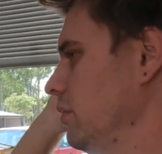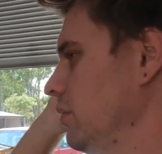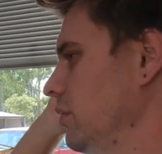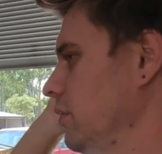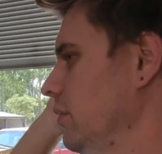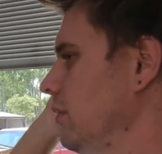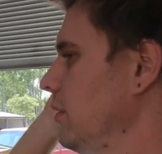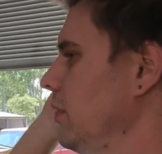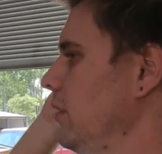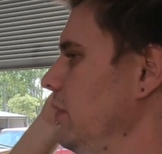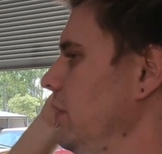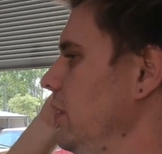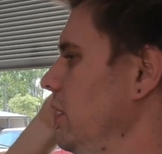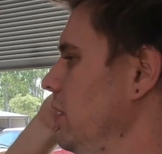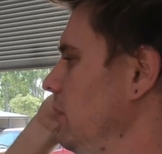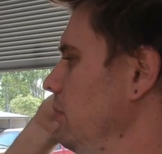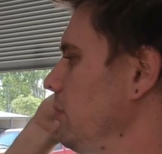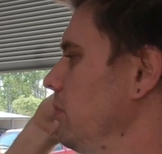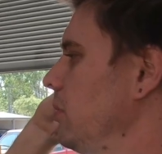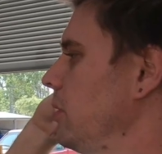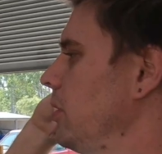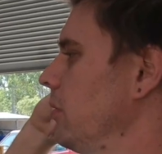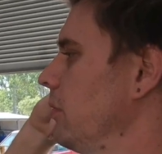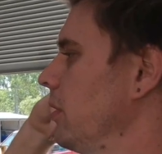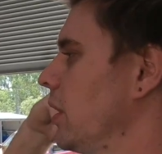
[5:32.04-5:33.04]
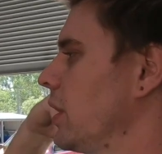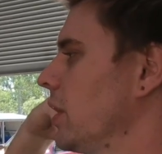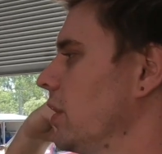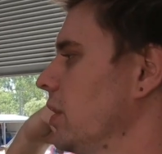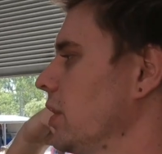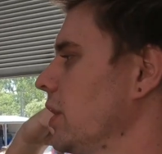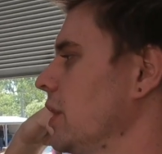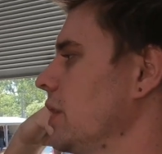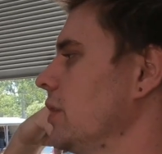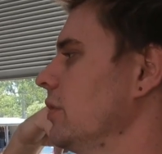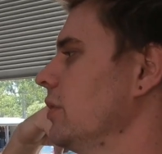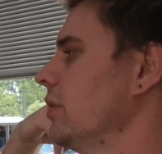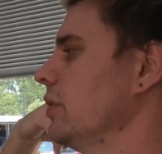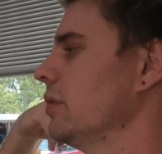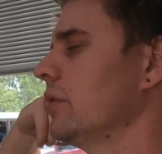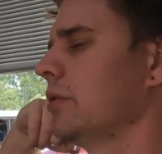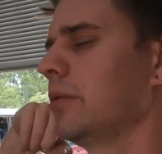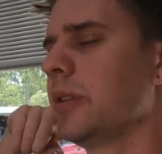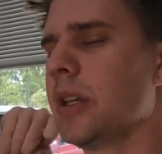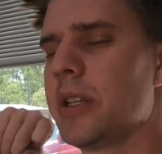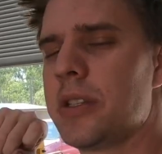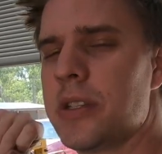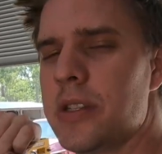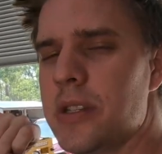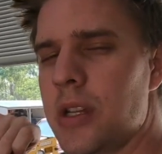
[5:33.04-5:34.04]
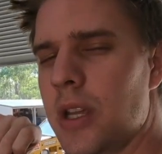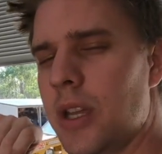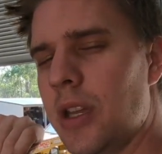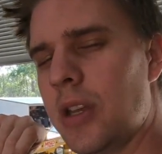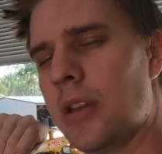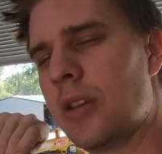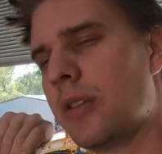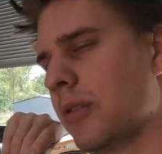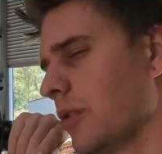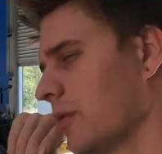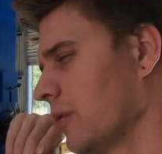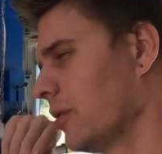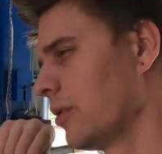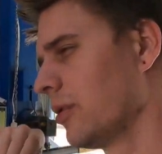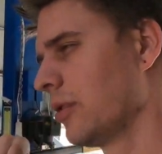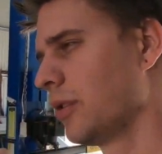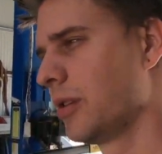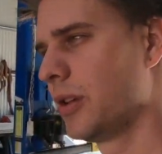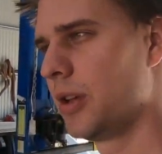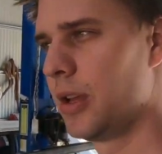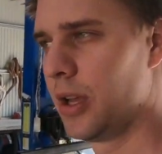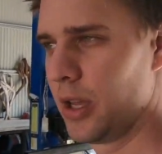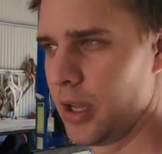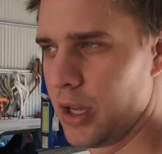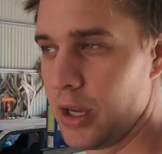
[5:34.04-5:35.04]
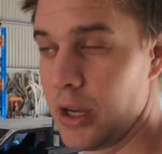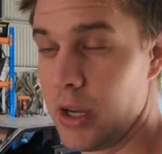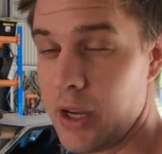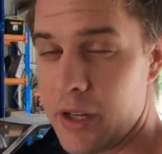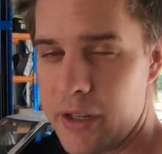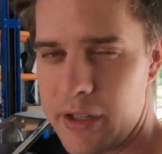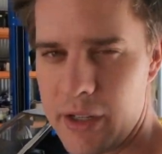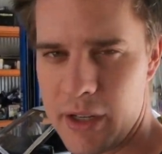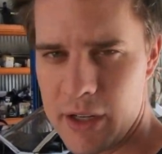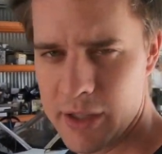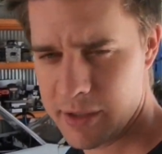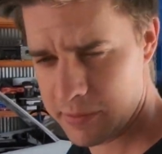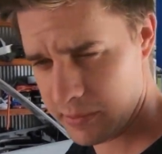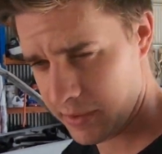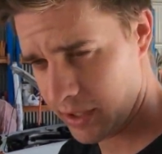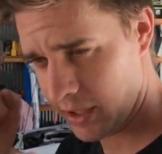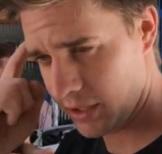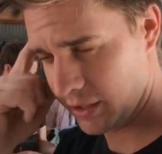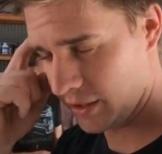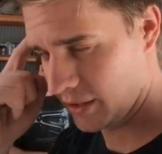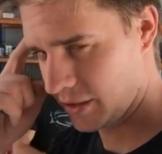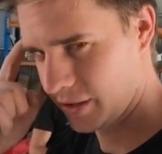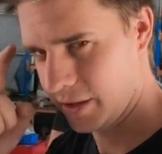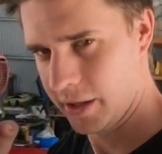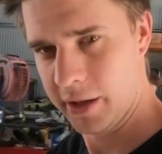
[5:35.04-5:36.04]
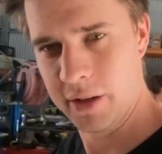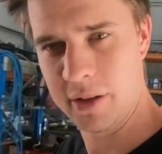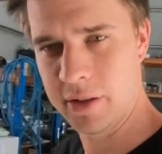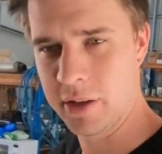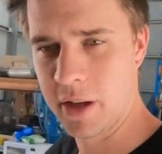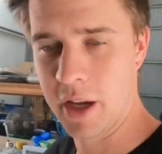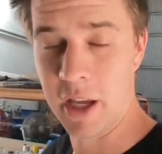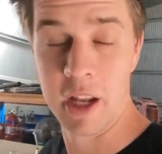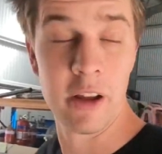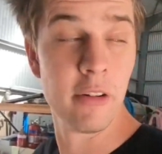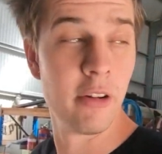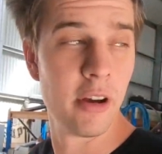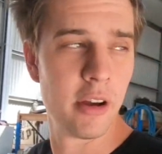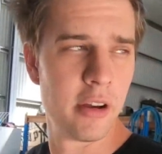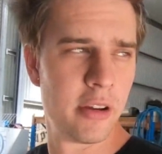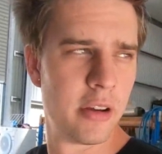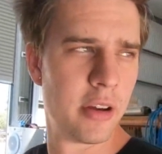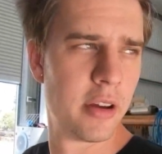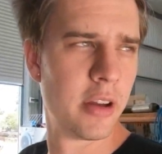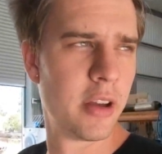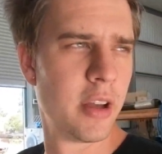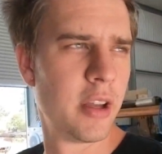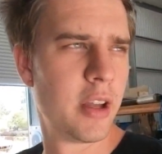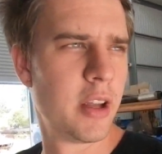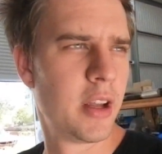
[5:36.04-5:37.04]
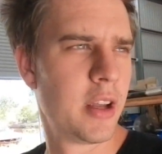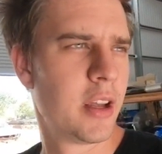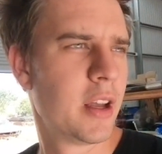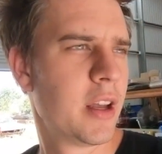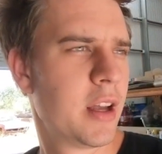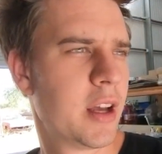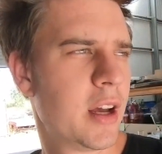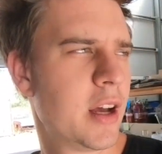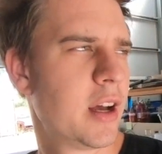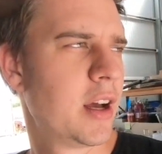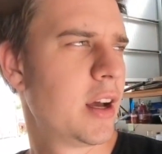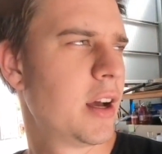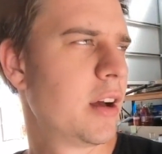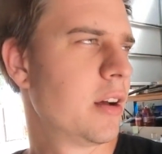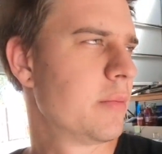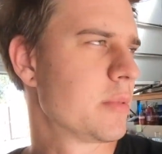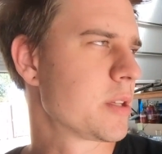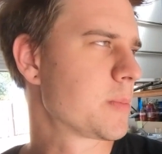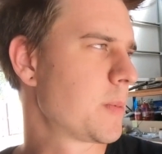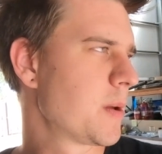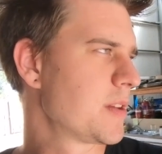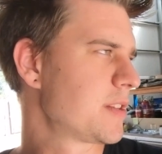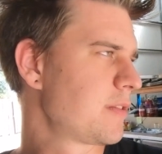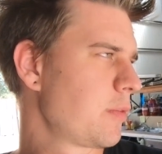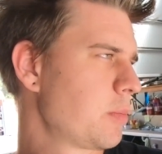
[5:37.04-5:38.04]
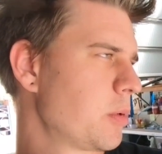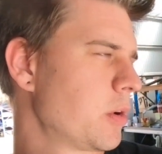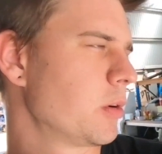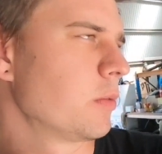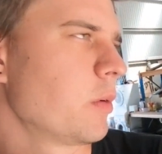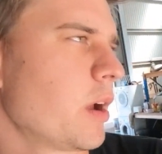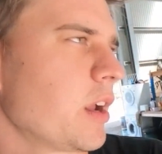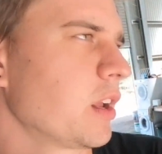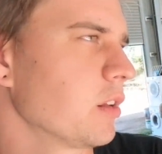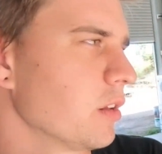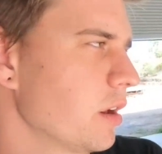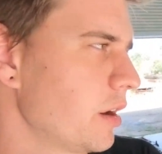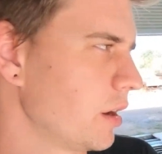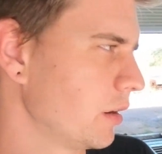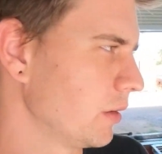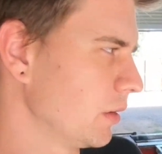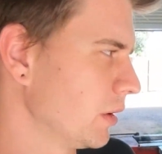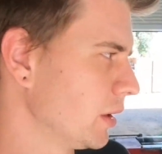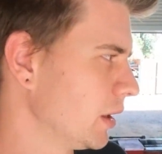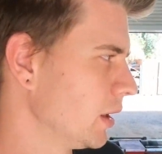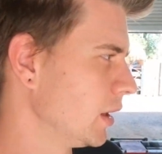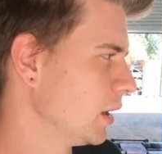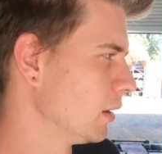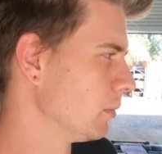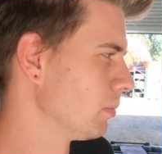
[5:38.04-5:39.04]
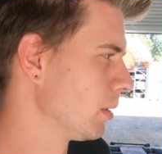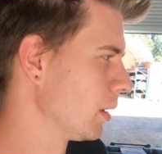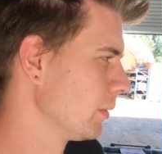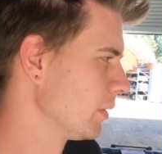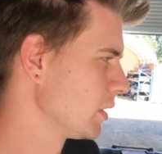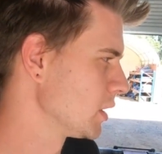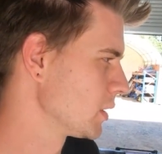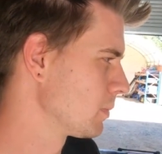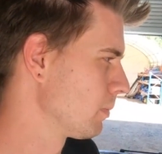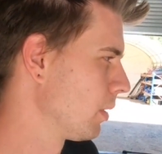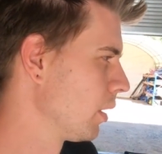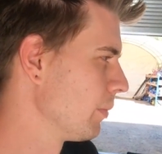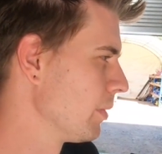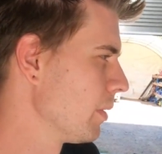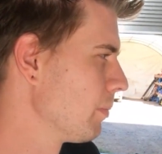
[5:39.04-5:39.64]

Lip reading: I wonder if you can put a regulator in. That's it. Ideas, man, you see? Anyway, I suppose if you put a regulator in it, it'd probably just pop the